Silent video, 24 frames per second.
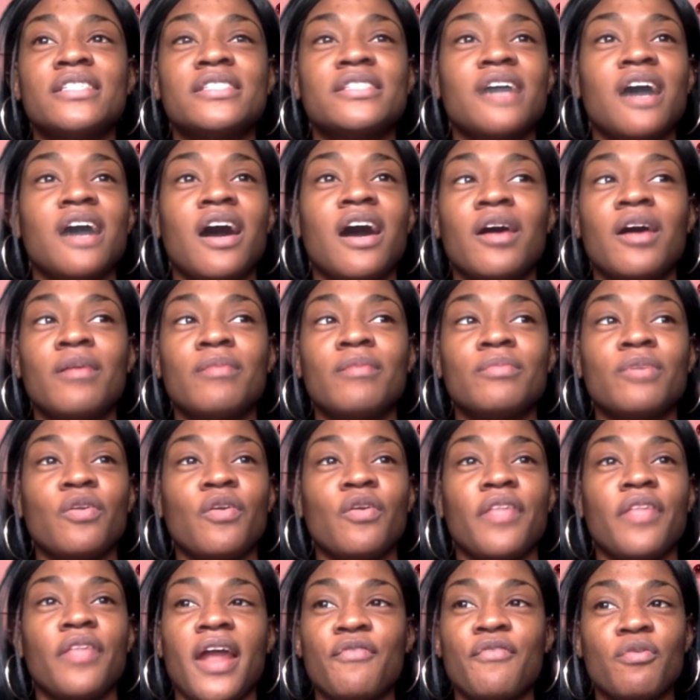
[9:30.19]

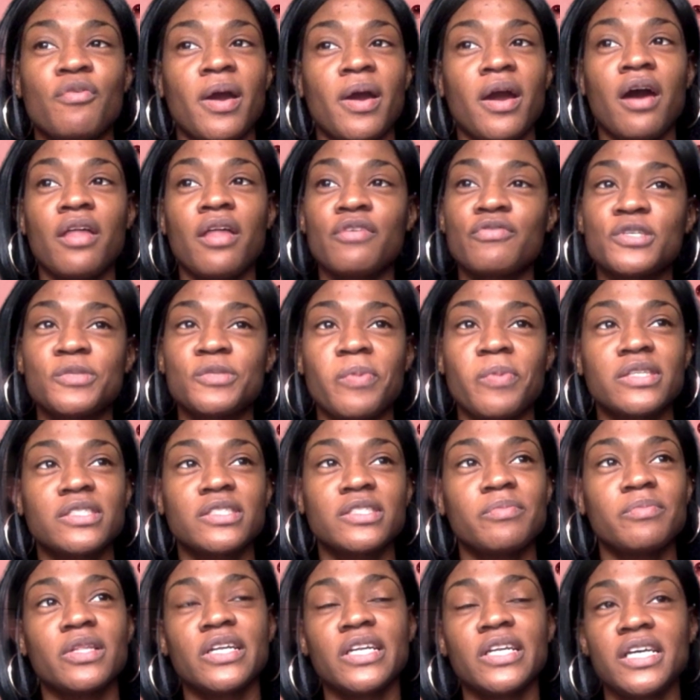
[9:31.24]
then I have all my other
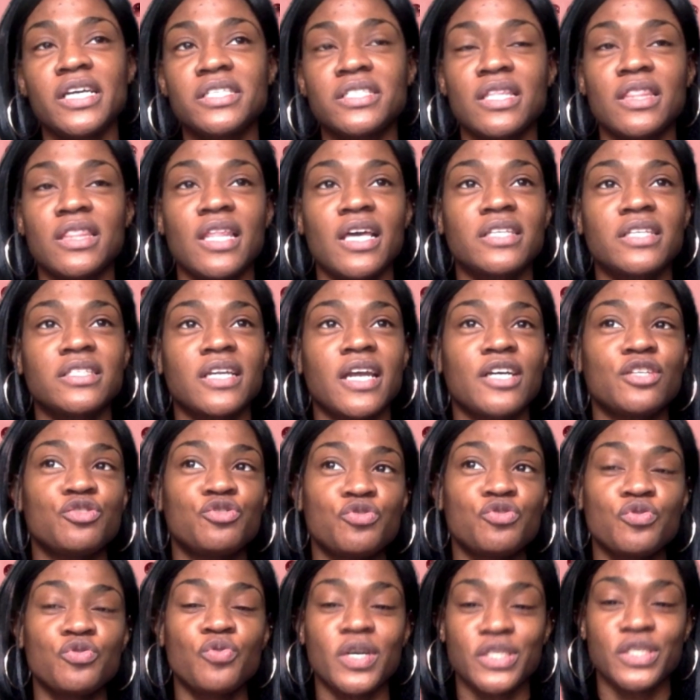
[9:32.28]
responsibilities and things that I
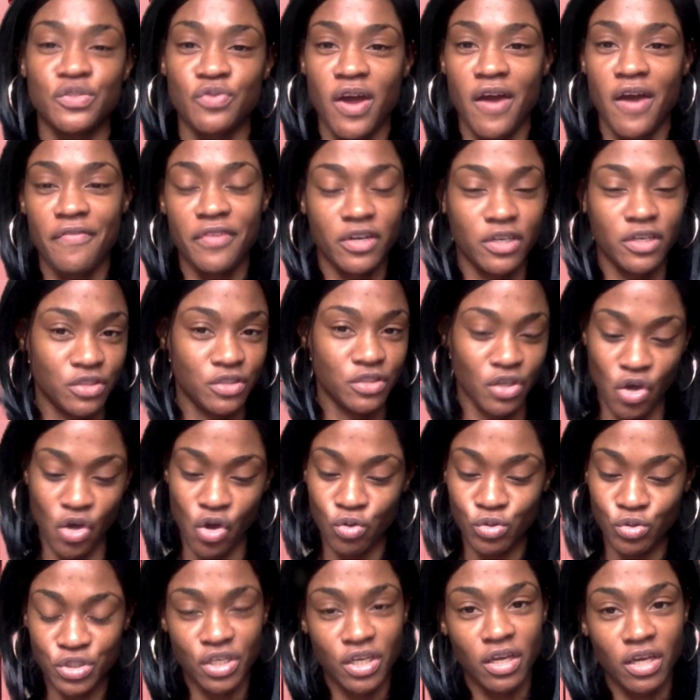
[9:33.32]
do. I still have the
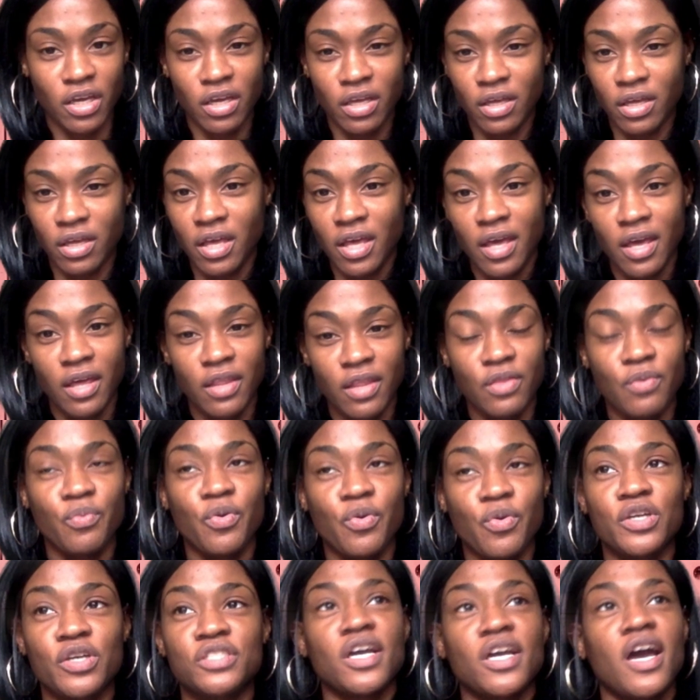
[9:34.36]
coaching, the
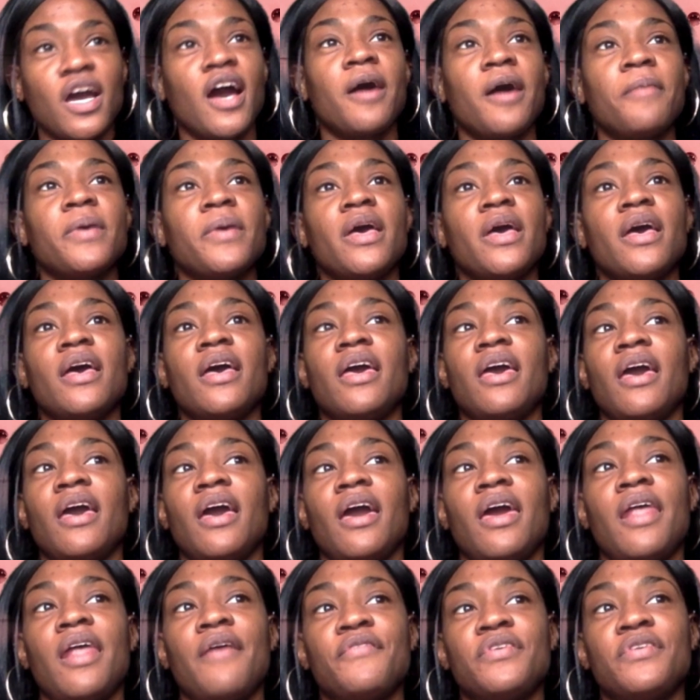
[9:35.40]
workshop,
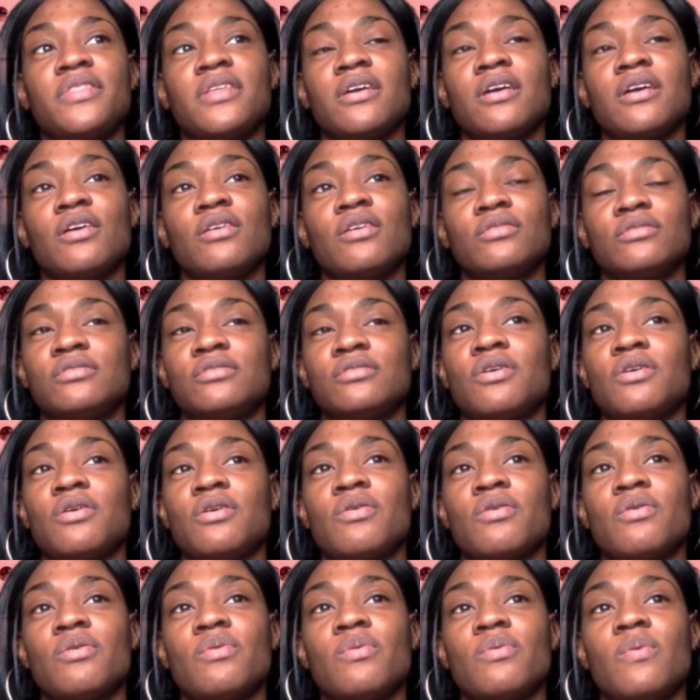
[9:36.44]
and everything else.
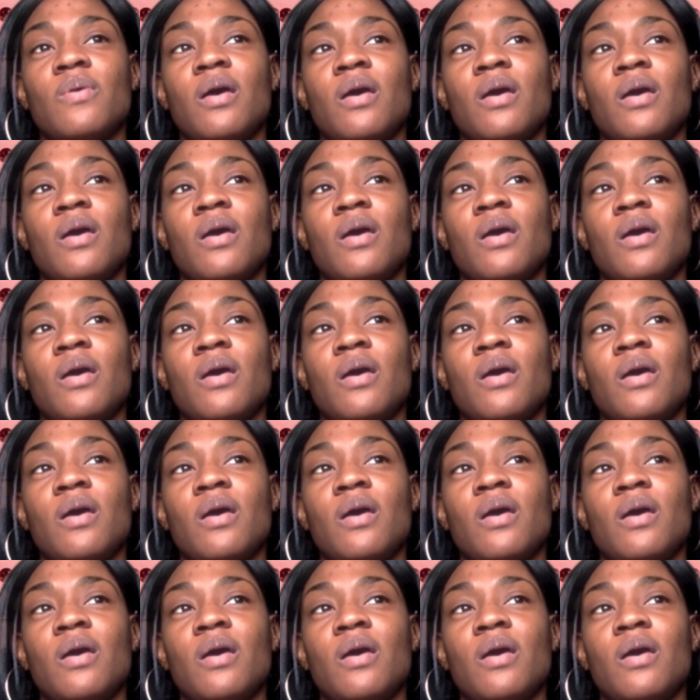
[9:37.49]
So